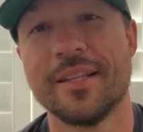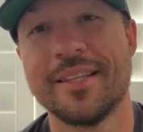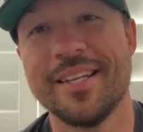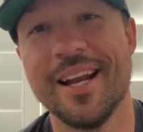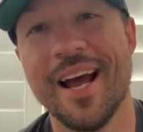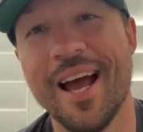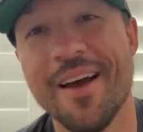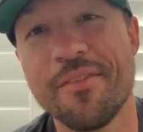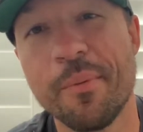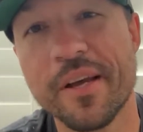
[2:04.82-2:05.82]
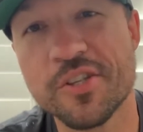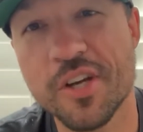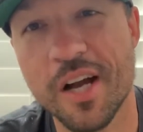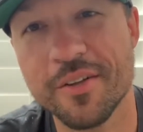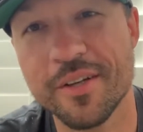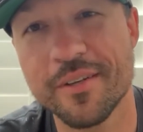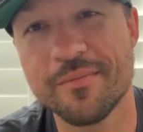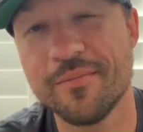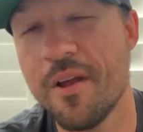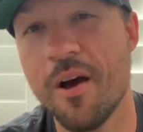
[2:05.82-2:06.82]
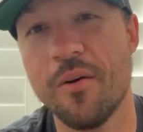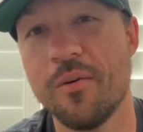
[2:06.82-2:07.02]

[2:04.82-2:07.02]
did I have the best childhood? No.